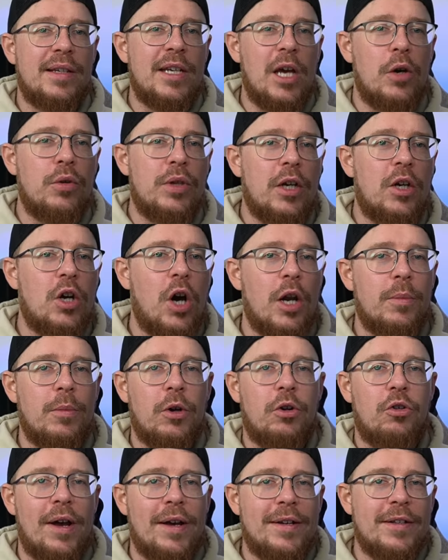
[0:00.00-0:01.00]
know that Conor
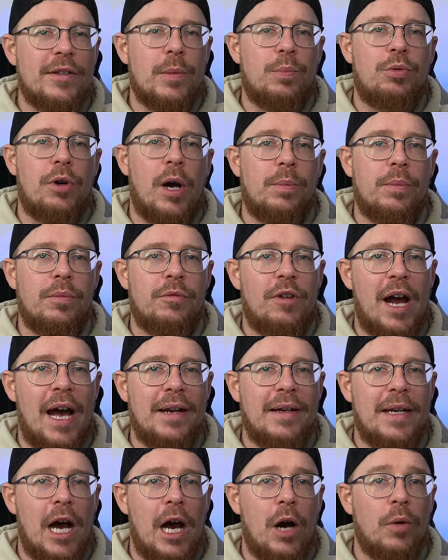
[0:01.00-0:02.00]
McGregor's a problem right
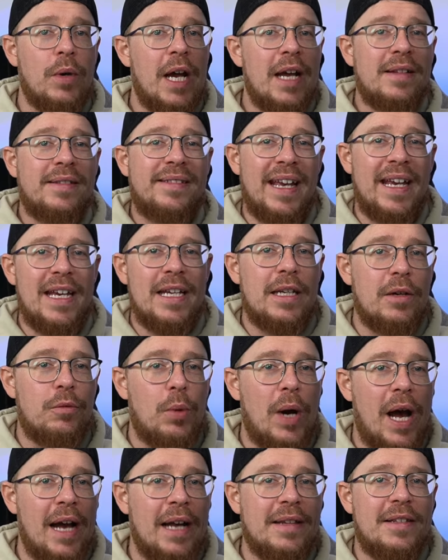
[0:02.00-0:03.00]
now. Dana
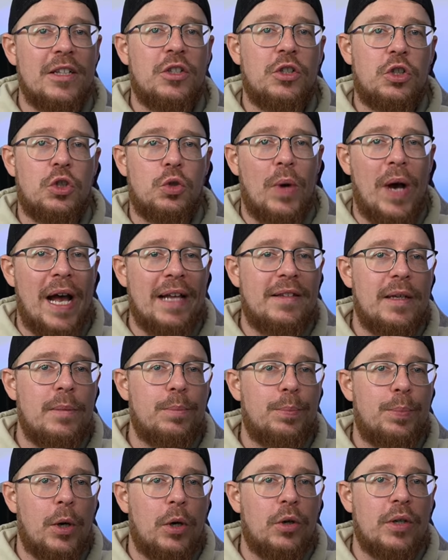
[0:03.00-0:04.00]
White is sweating
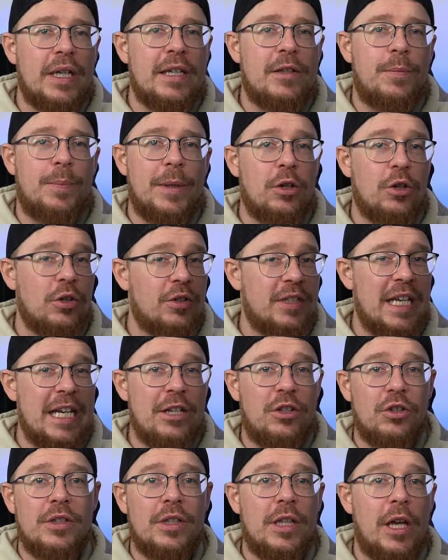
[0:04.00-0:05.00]
bullets because he
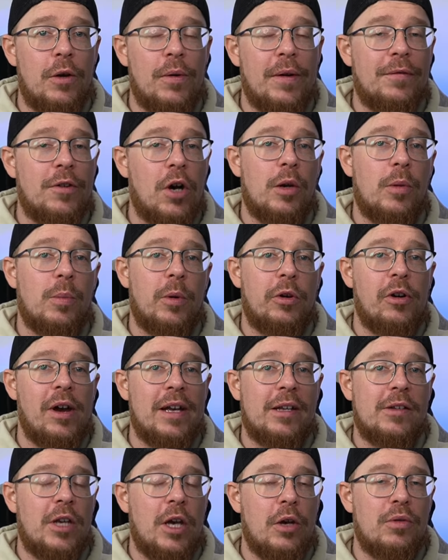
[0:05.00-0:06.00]
doesn't know if Conor
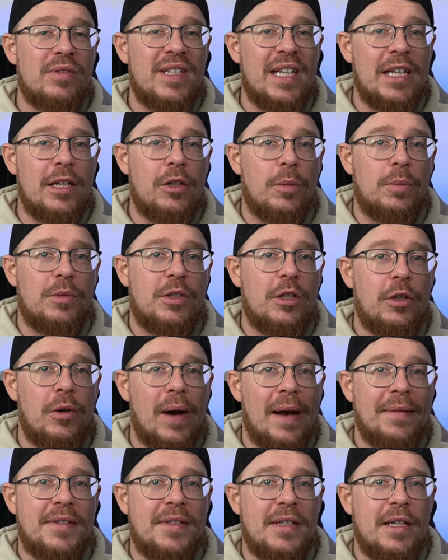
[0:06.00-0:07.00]
McGregor is going to turn up to
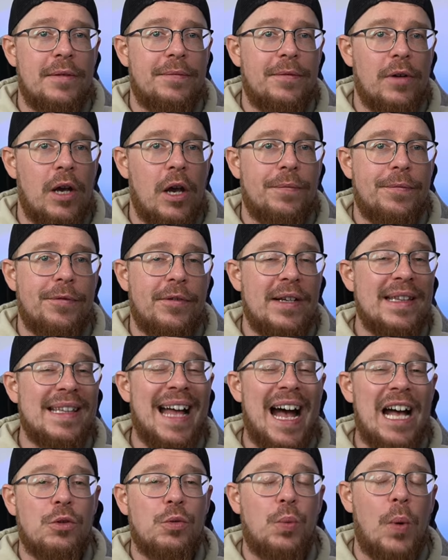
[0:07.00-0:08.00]
UFC 303.
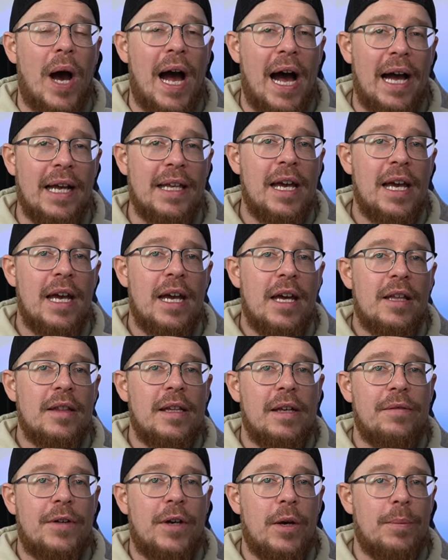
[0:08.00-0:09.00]
That's why
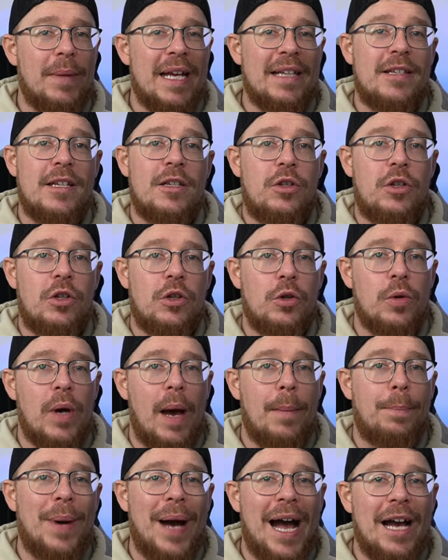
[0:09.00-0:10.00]
they've committed to a
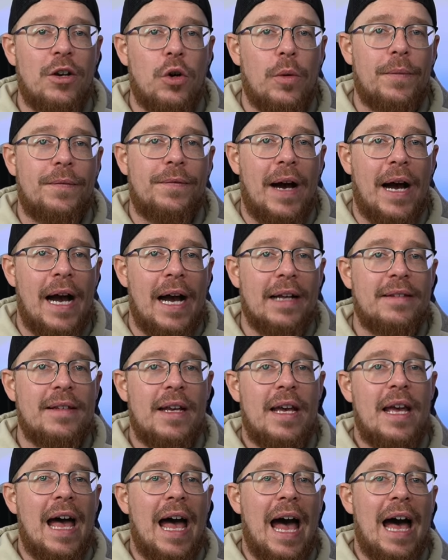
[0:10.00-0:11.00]
backup fight.
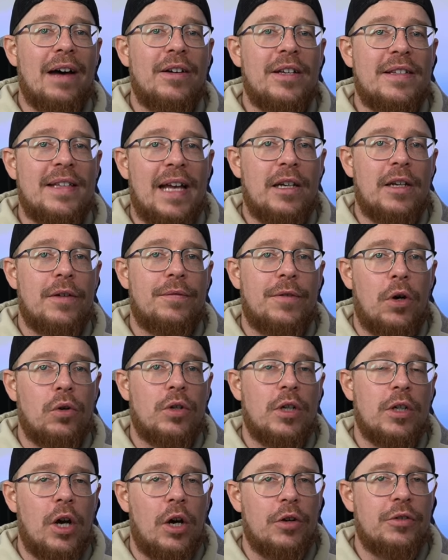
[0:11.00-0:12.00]
Alexander
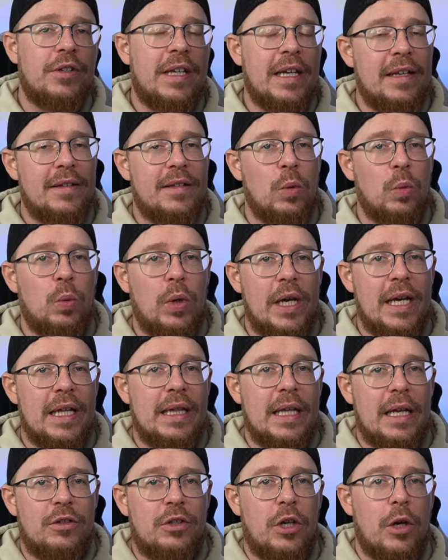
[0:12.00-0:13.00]
Volkanovski is the weird
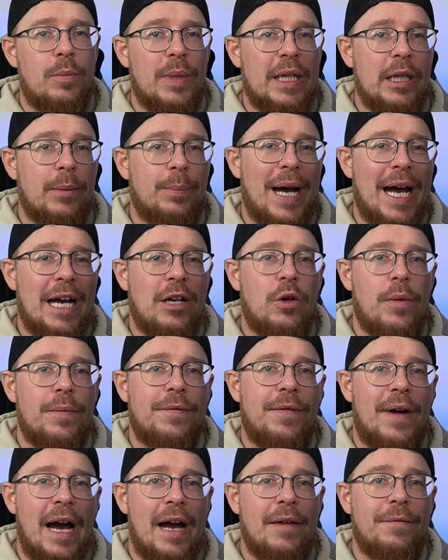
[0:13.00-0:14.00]
that's going to be the backup
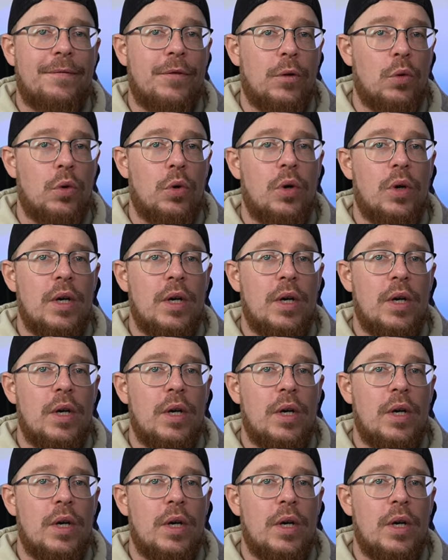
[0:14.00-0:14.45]
fight for